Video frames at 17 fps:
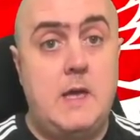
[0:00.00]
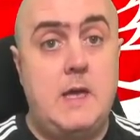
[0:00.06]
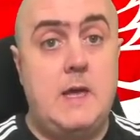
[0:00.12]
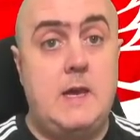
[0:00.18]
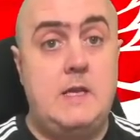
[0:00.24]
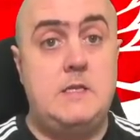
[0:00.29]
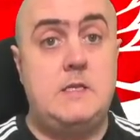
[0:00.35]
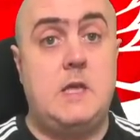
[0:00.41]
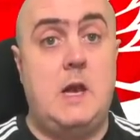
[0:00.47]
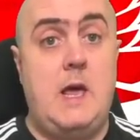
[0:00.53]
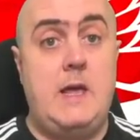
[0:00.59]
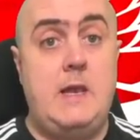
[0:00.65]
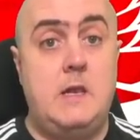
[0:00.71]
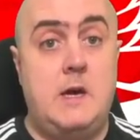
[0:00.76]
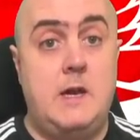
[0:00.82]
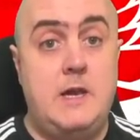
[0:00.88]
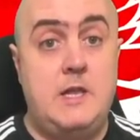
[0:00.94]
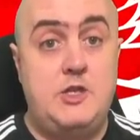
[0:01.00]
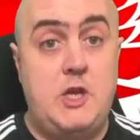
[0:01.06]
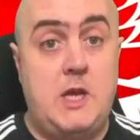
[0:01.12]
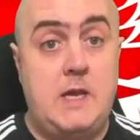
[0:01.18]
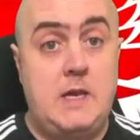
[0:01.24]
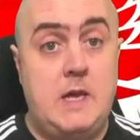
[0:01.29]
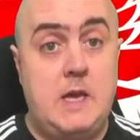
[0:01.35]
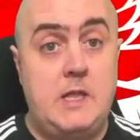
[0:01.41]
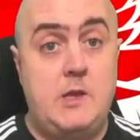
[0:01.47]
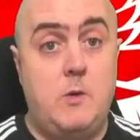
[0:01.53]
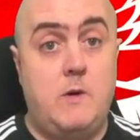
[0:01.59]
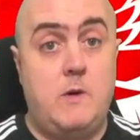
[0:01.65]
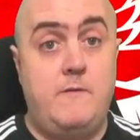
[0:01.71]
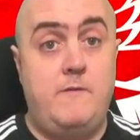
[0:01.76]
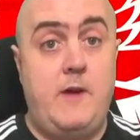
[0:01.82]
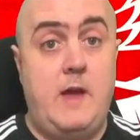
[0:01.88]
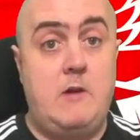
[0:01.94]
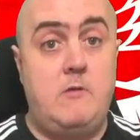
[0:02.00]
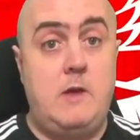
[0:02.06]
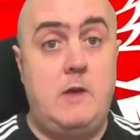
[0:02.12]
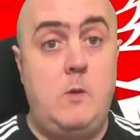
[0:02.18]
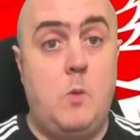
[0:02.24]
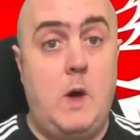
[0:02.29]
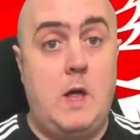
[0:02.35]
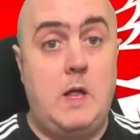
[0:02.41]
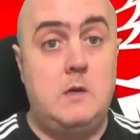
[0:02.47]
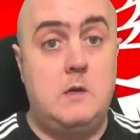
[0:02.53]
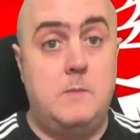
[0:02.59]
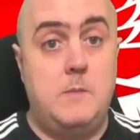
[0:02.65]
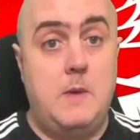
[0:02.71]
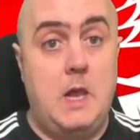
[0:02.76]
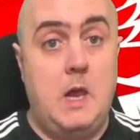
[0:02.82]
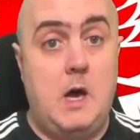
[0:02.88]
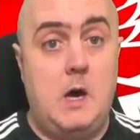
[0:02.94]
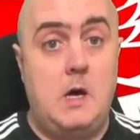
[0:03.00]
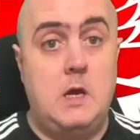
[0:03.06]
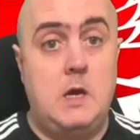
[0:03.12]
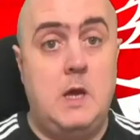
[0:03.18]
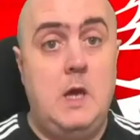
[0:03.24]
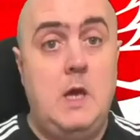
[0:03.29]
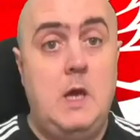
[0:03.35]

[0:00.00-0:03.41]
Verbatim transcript: It is the late night agenda, and you are very welcome along.